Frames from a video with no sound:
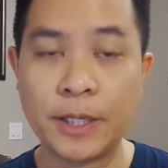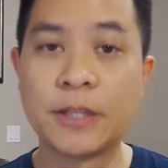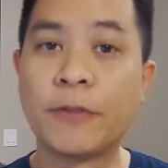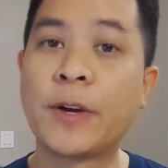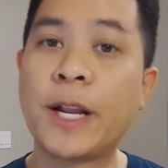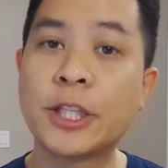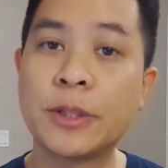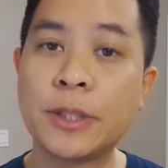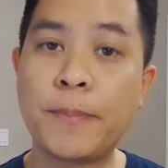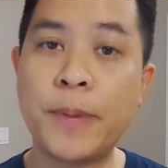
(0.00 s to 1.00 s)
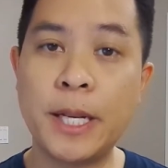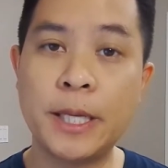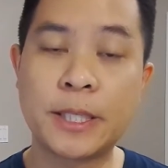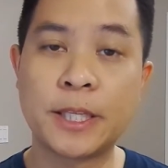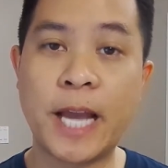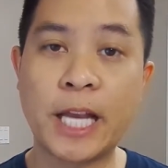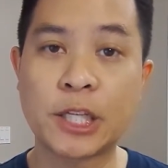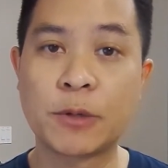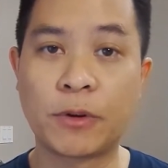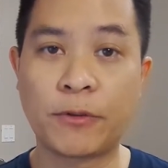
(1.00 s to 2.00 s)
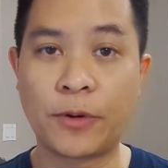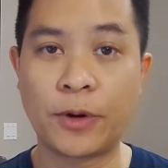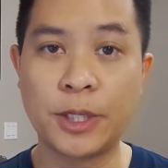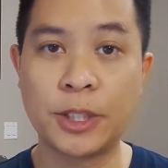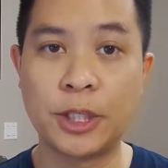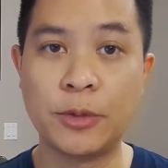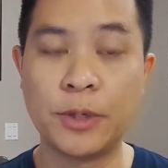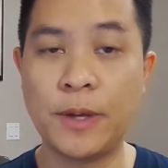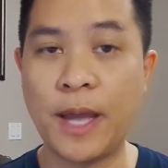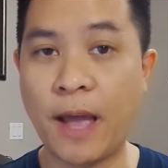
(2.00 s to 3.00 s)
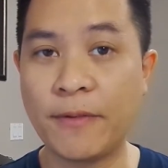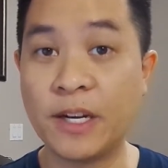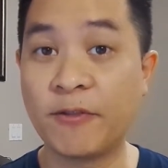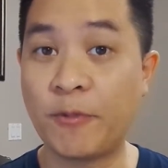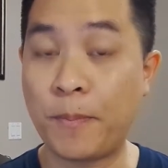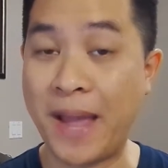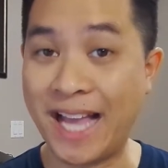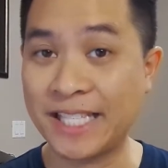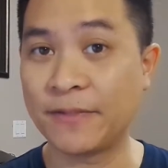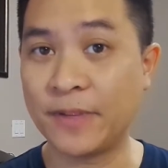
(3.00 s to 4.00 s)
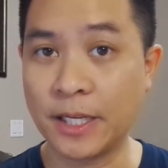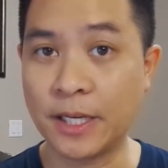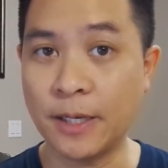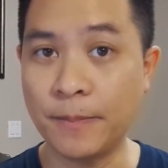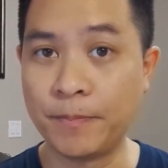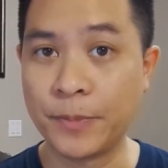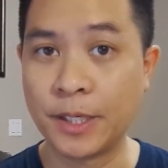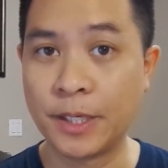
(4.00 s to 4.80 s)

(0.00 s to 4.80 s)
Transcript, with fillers: so financial independence is actually referring to when you have enough passive income